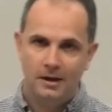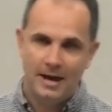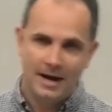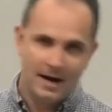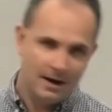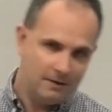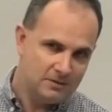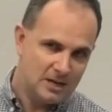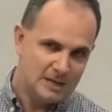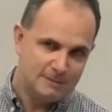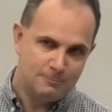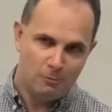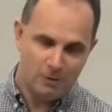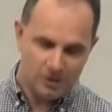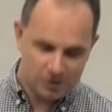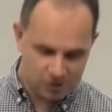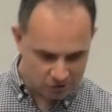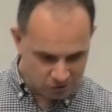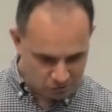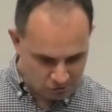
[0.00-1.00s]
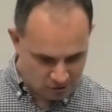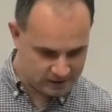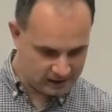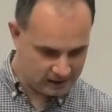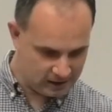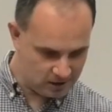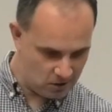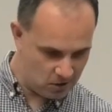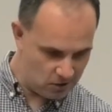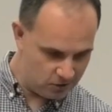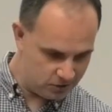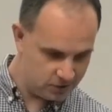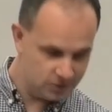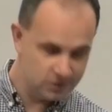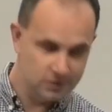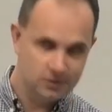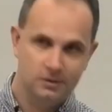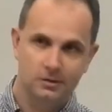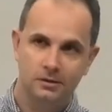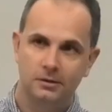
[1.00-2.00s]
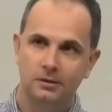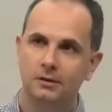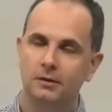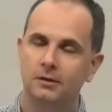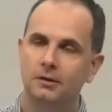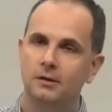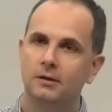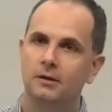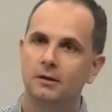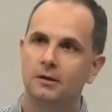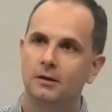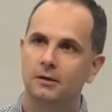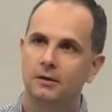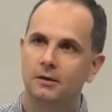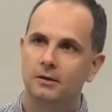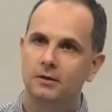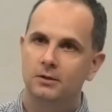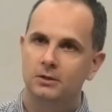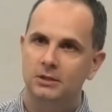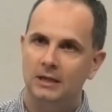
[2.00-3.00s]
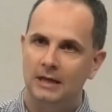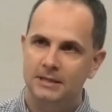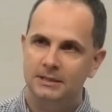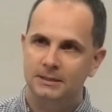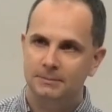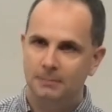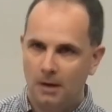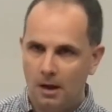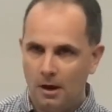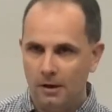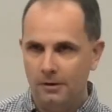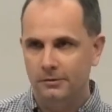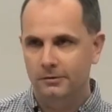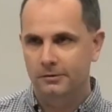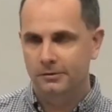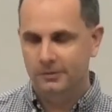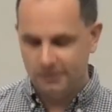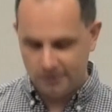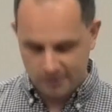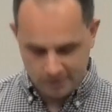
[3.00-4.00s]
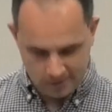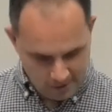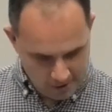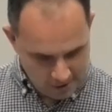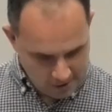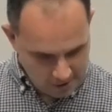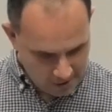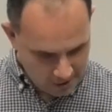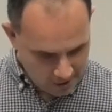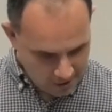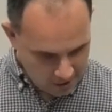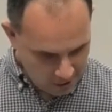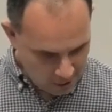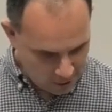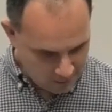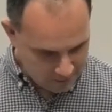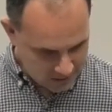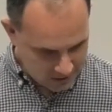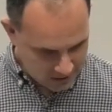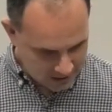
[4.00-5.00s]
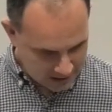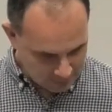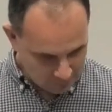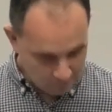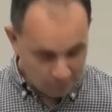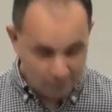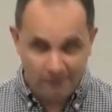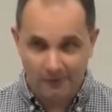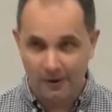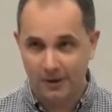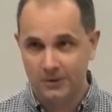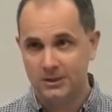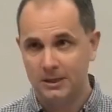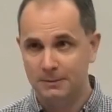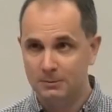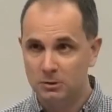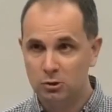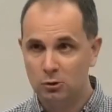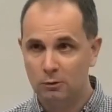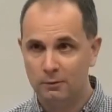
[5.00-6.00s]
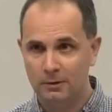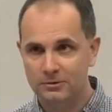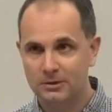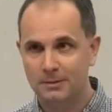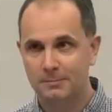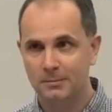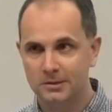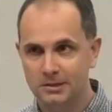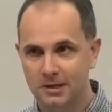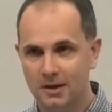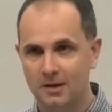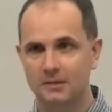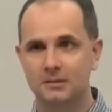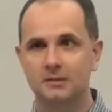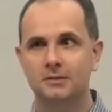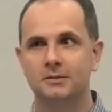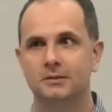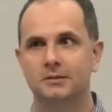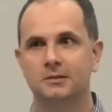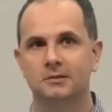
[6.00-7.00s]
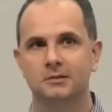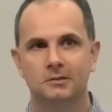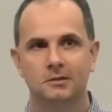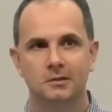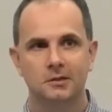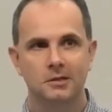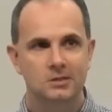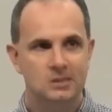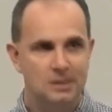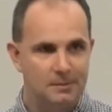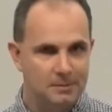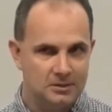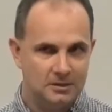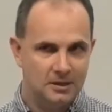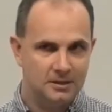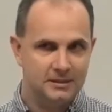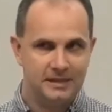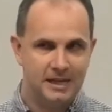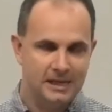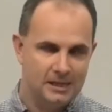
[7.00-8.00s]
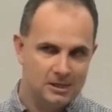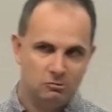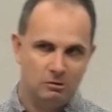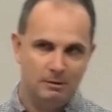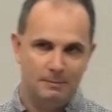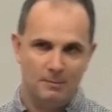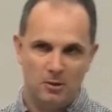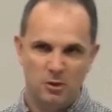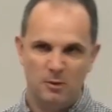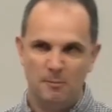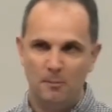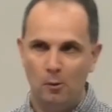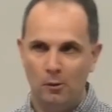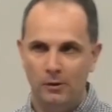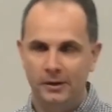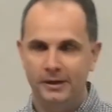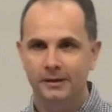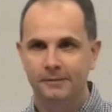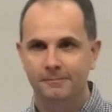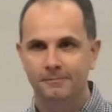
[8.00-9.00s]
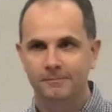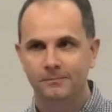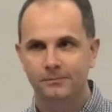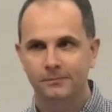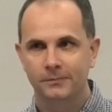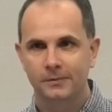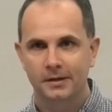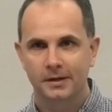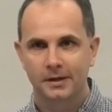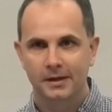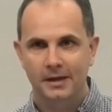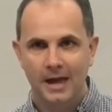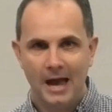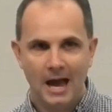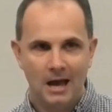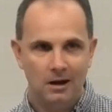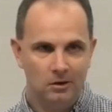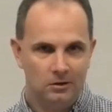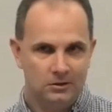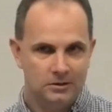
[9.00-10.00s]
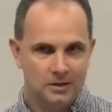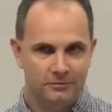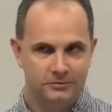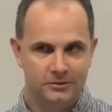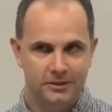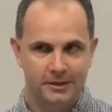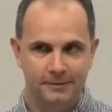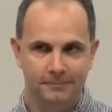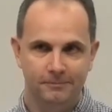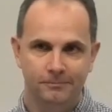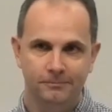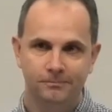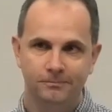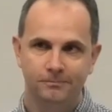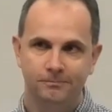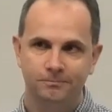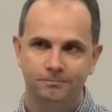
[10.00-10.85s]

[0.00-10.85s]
And out of desperation, trusting God, she lets him go in hopes that someone will find him. And sure enough, someone does. Someone does take this 3-month boy and looks after him.